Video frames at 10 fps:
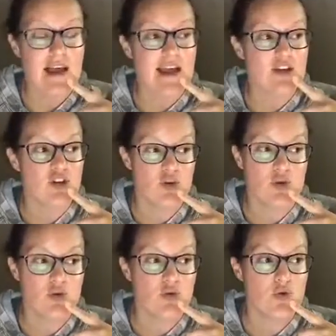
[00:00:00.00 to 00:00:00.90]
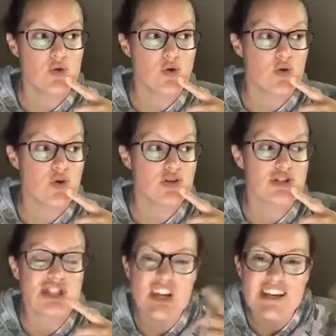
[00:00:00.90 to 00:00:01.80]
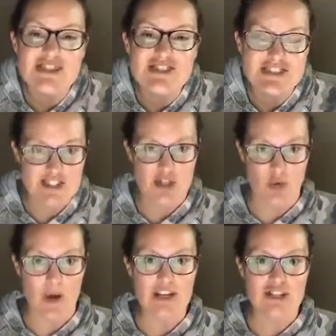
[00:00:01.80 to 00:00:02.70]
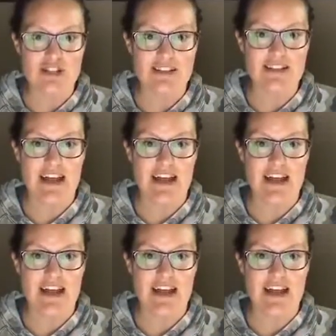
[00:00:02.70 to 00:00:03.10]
Can you change the situation?